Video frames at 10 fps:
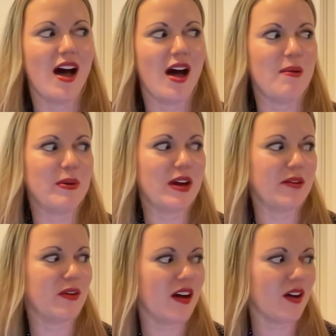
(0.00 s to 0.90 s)
Uh, um, awesome. But
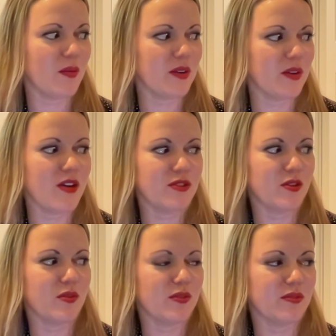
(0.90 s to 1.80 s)
I, I will
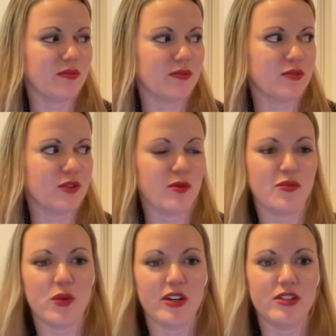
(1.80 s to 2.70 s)
also try to
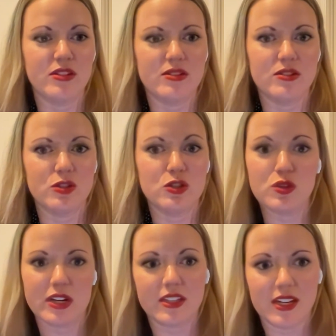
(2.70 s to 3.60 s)
avoid
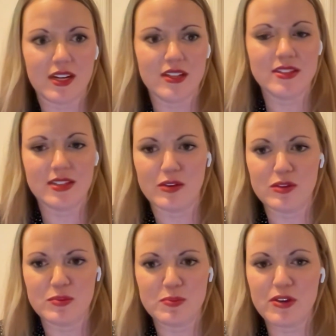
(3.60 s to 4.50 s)
strictly
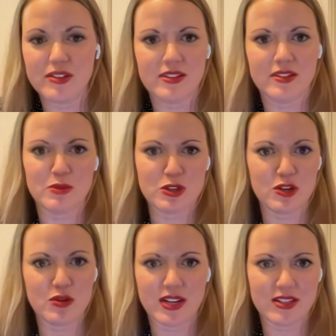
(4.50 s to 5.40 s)
sales books since I'm sure
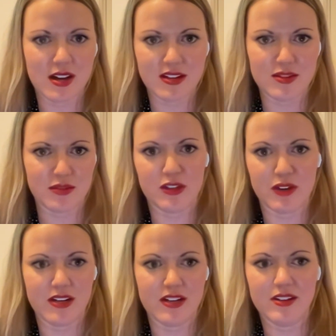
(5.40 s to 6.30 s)
you get tons of really
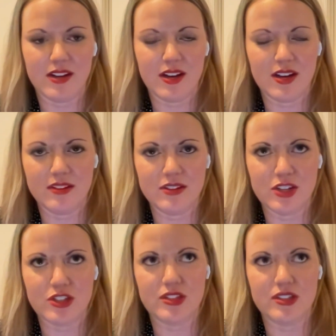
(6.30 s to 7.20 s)
great uh,
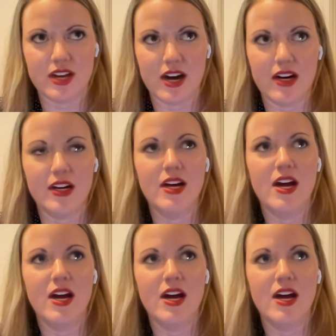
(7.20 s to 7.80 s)
suggestions there.